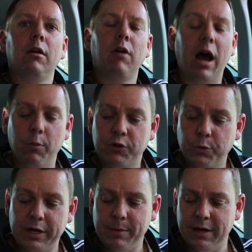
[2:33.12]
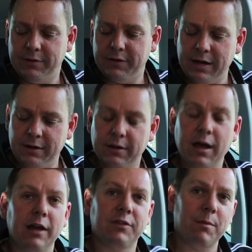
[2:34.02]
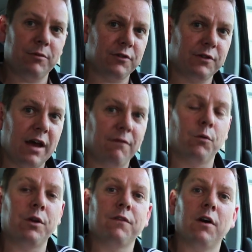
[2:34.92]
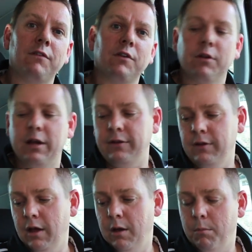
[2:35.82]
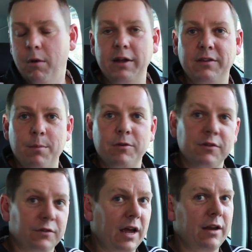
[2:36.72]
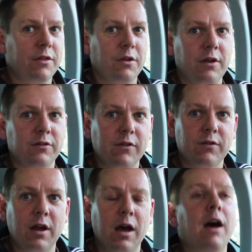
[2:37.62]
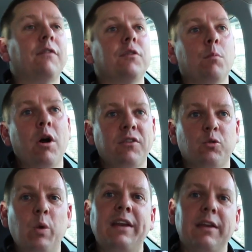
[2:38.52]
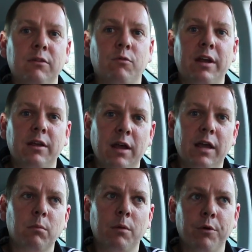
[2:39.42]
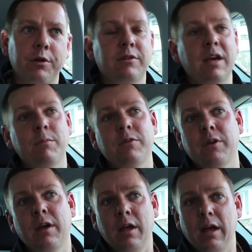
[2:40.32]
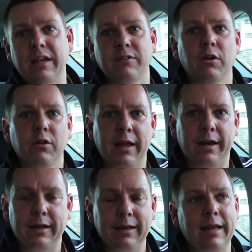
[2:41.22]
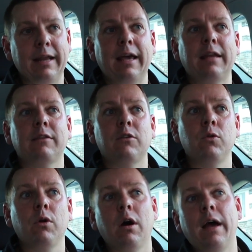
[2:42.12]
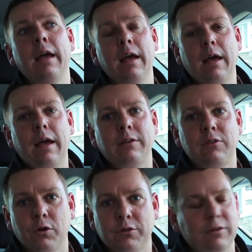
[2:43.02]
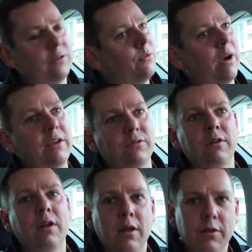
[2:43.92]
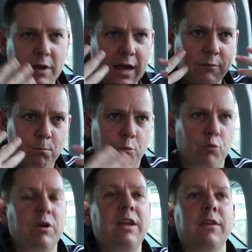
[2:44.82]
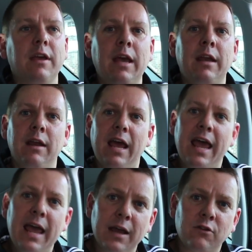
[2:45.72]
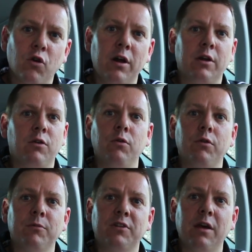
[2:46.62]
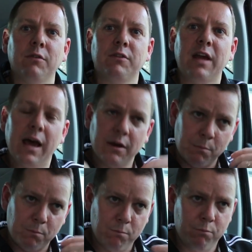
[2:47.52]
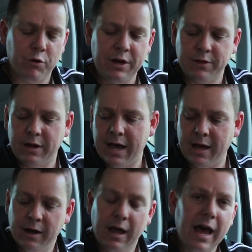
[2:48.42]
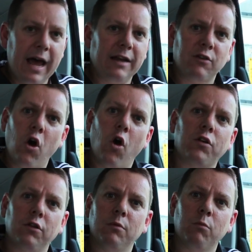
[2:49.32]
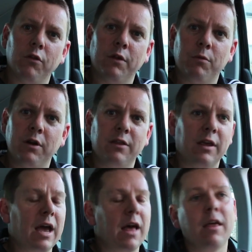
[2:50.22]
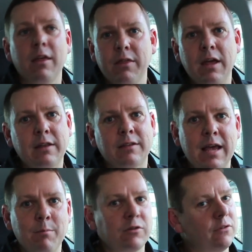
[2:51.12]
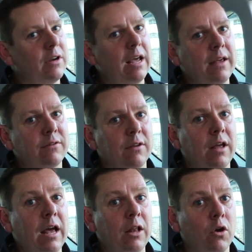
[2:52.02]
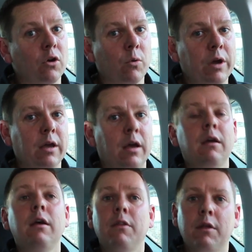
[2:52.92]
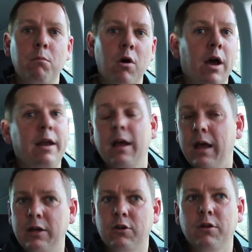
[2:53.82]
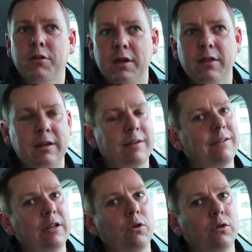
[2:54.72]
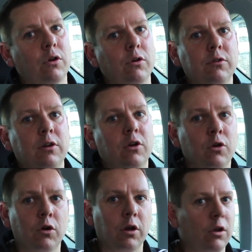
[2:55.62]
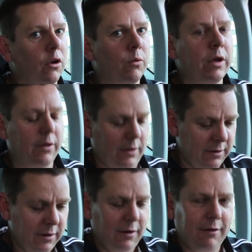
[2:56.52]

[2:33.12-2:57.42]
Right, we're 20 minutes in, car temperature's now 45 degrees. My temperature stayed at 37 and a half, so my sweating is regulating my body temperature. It's not let, letting it too high. In dog situation, they're breathing in air, trying to cool themselves down and breathe it out, and it's hotter than what they're breathing out. Their temperature's gonna escalate a lot quicker than mine. And you've gotta think of these, these little dogs are gonna cook a lot quicker than